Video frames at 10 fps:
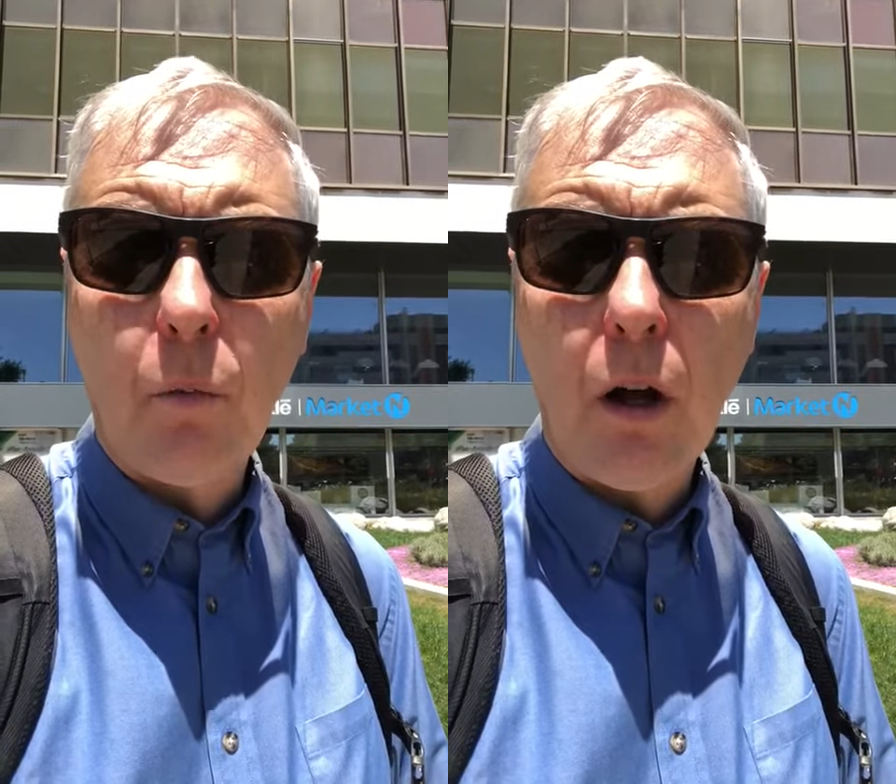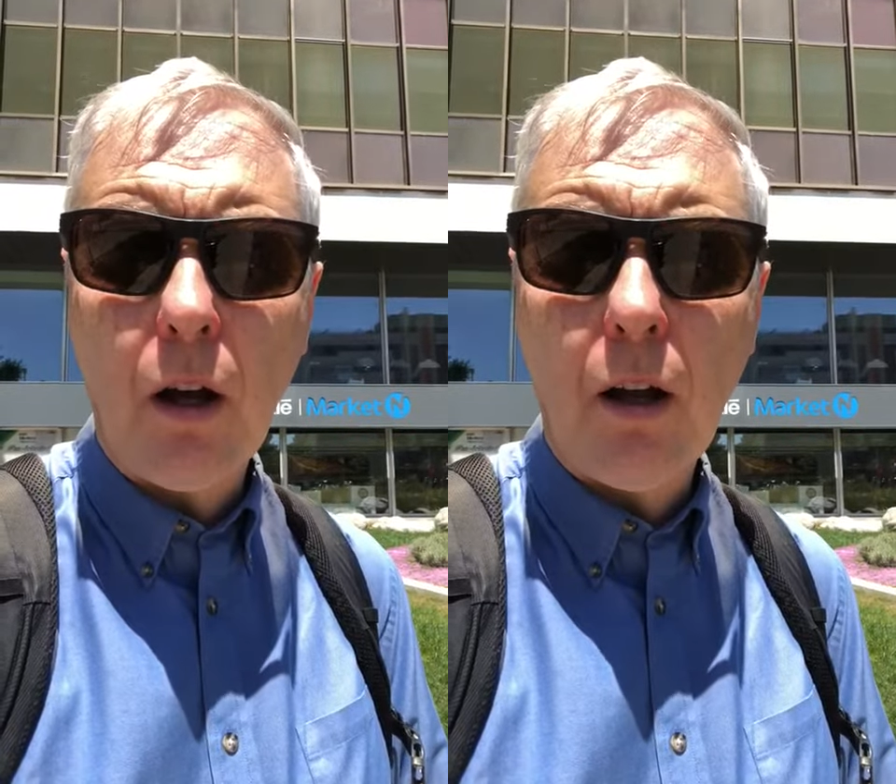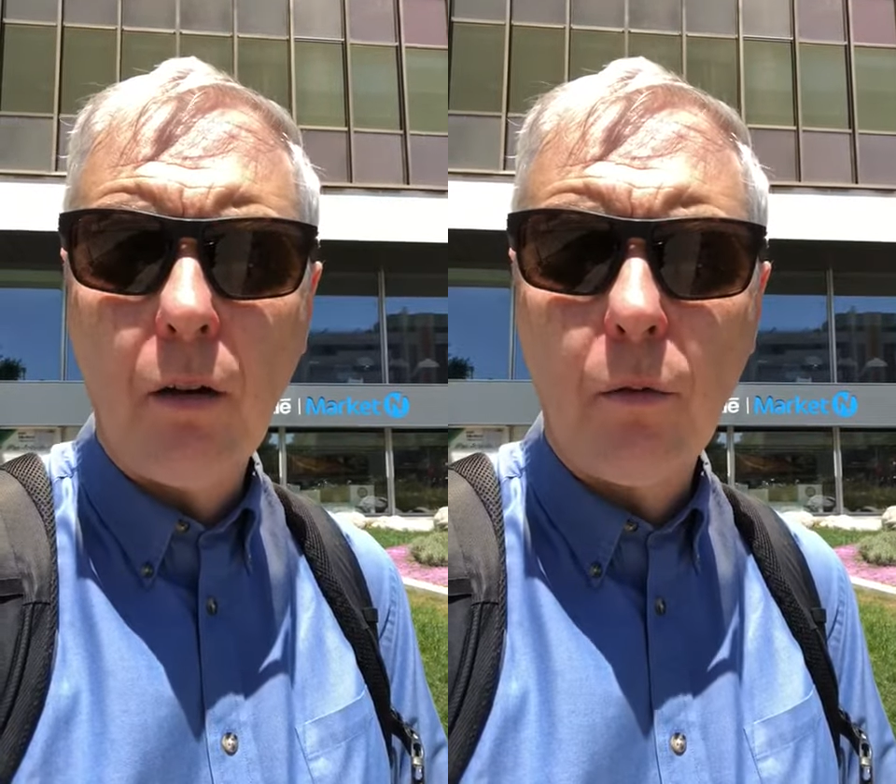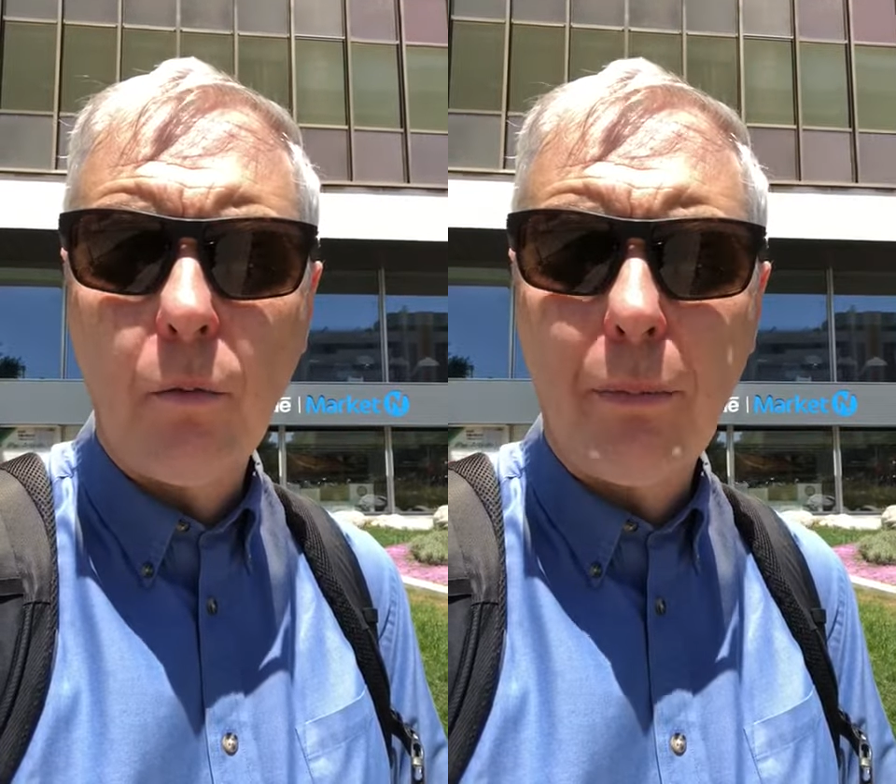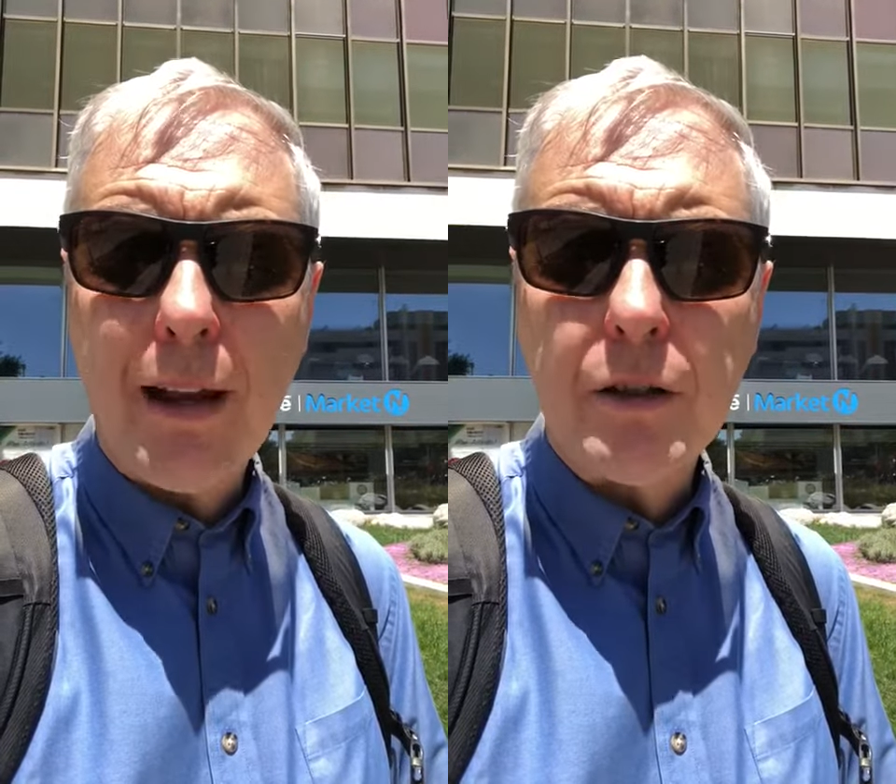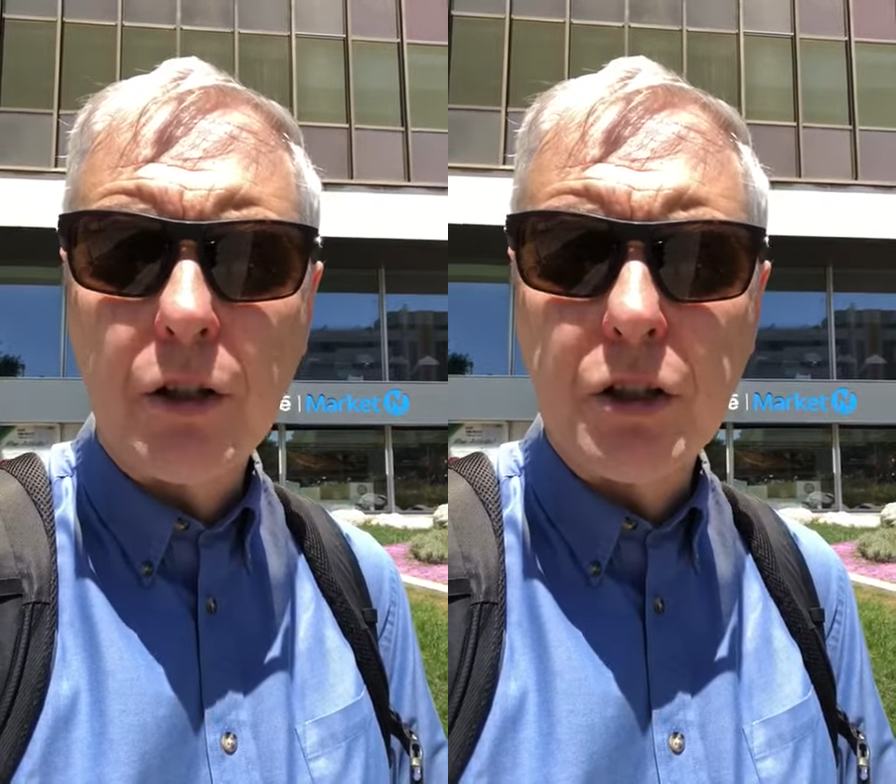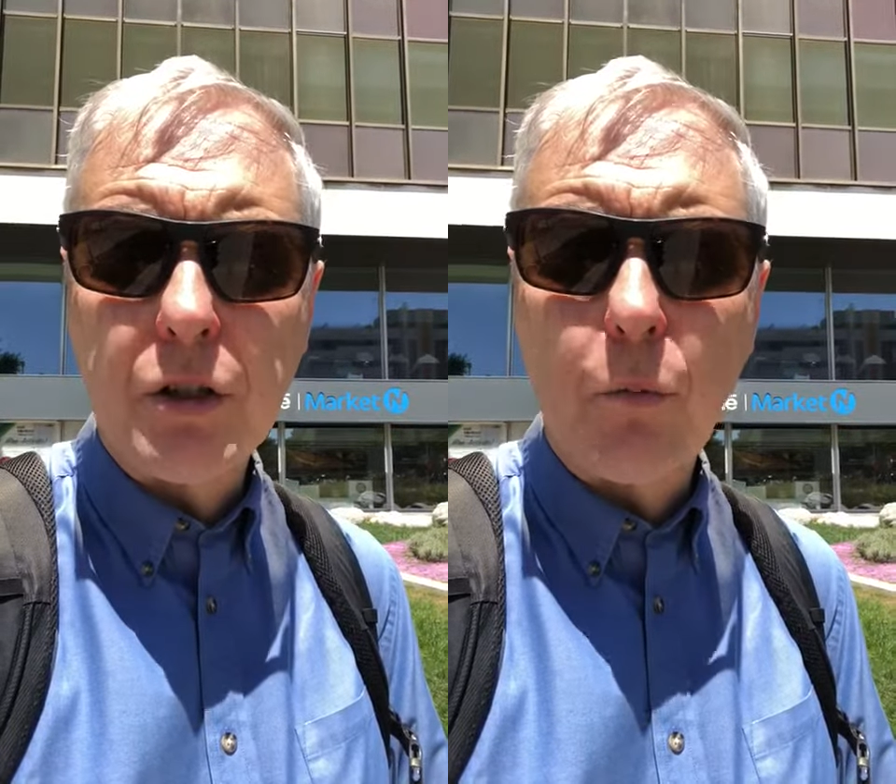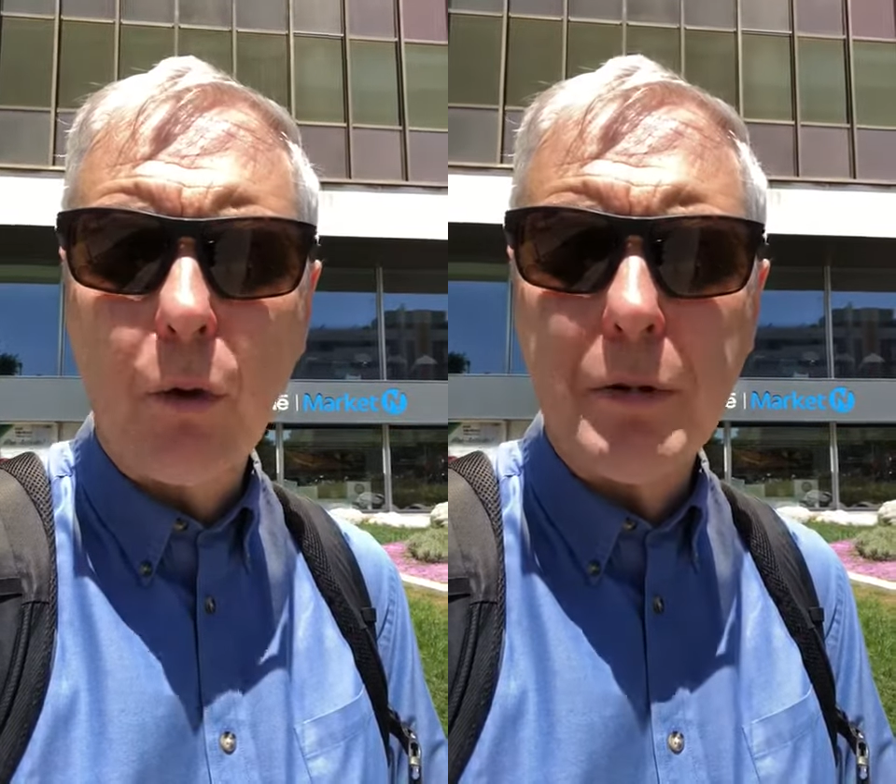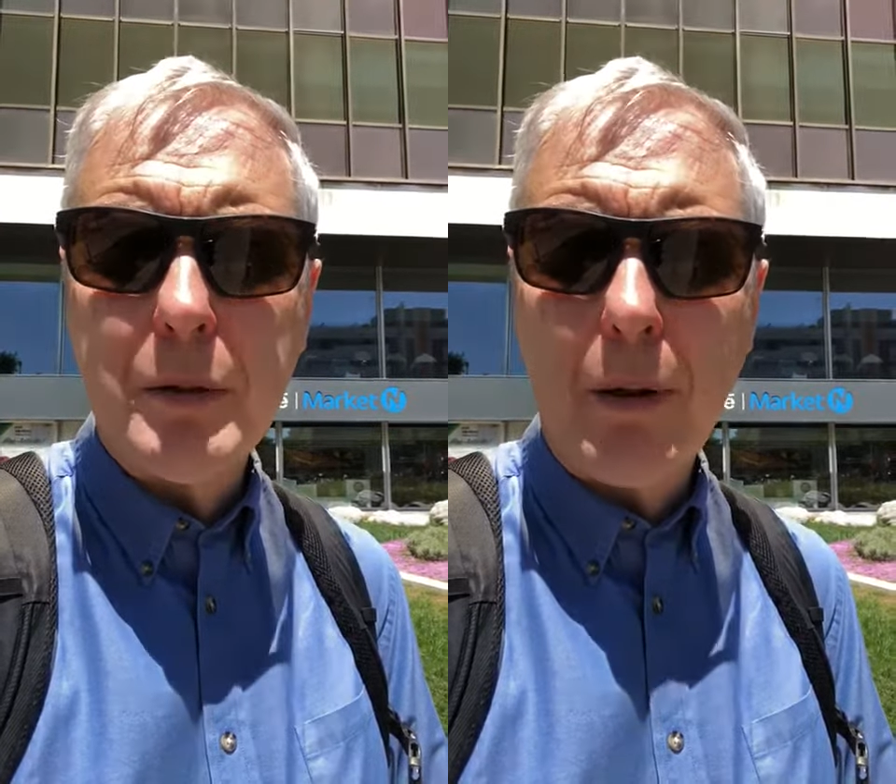where Ben Dustin will be